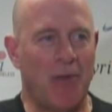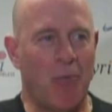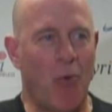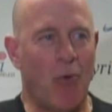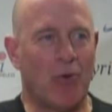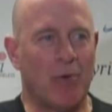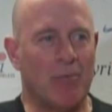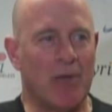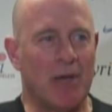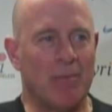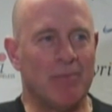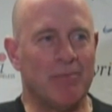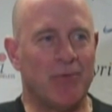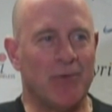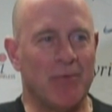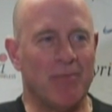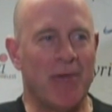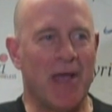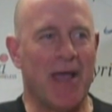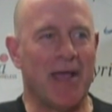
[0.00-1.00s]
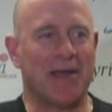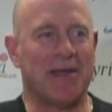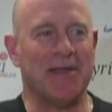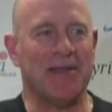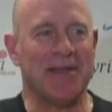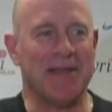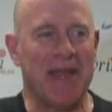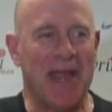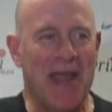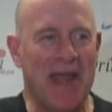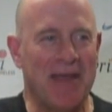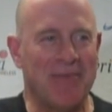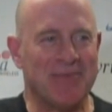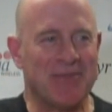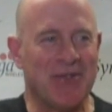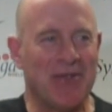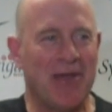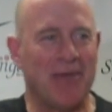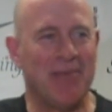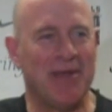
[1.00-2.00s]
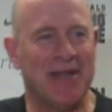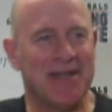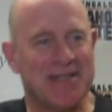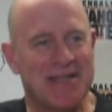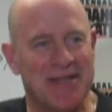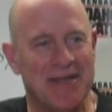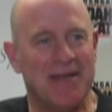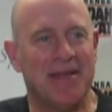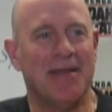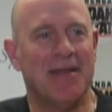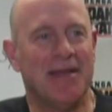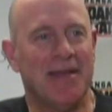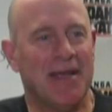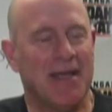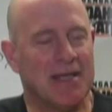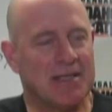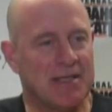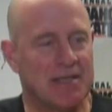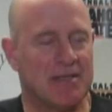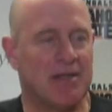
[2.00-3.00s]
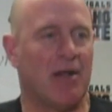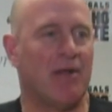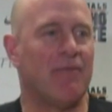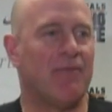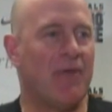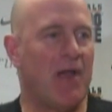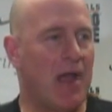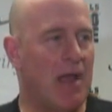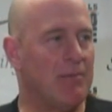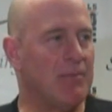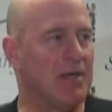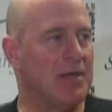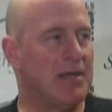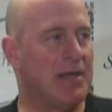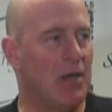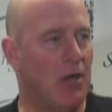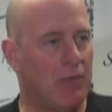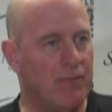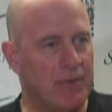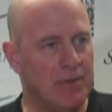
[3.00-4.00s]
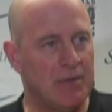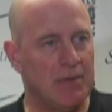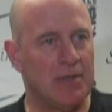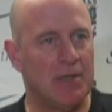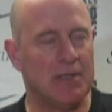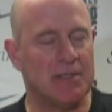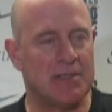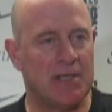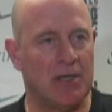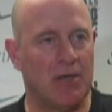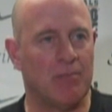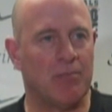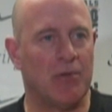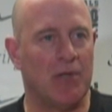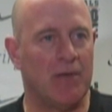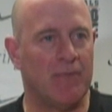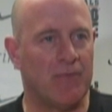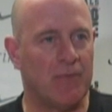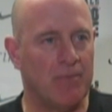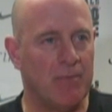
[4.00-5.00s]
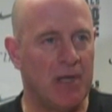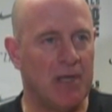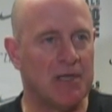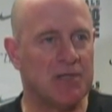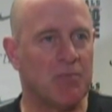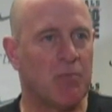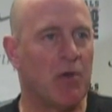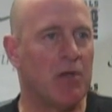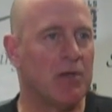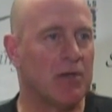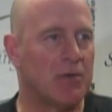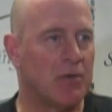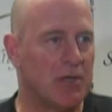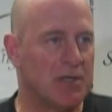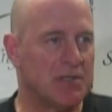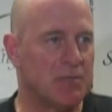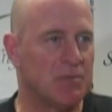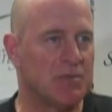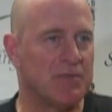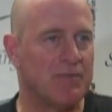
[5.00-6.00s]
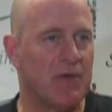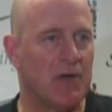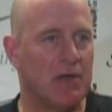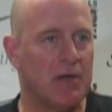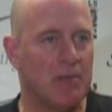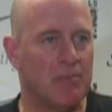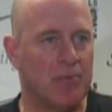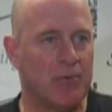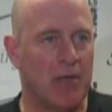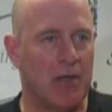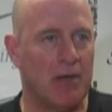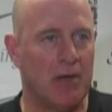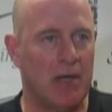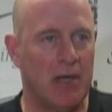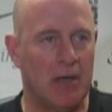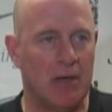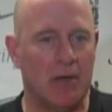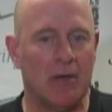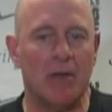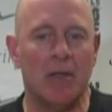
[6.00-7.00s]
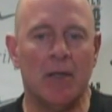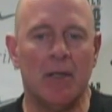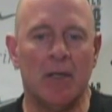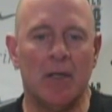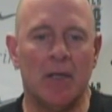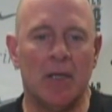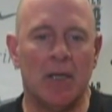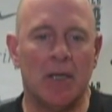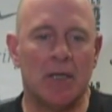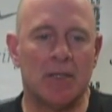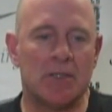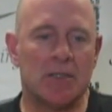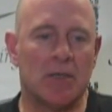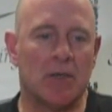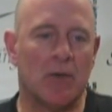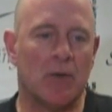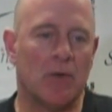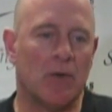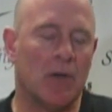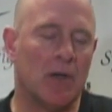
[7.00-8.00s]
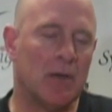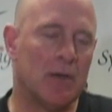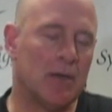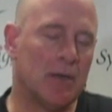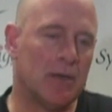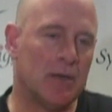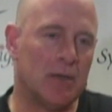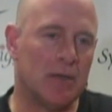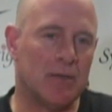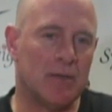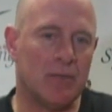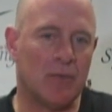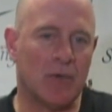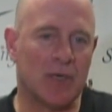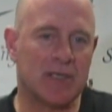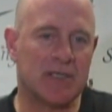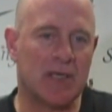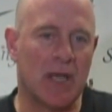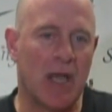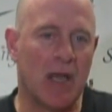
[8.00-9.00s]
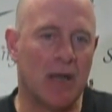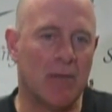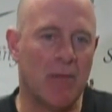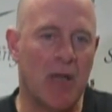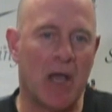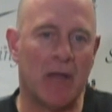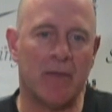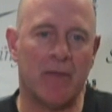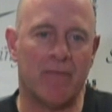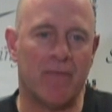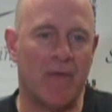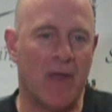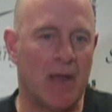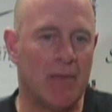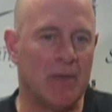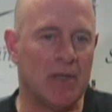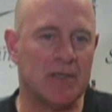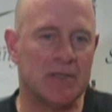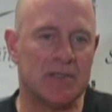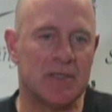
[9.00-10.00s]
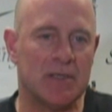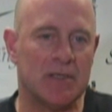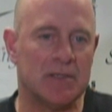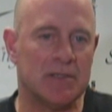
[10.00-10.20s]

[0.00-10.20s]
they woke him up and put him back in the game. So I mean, it's a tough family. Kelvin is here playing for me. His brother Chris was a very good player here. So we're excited about the family.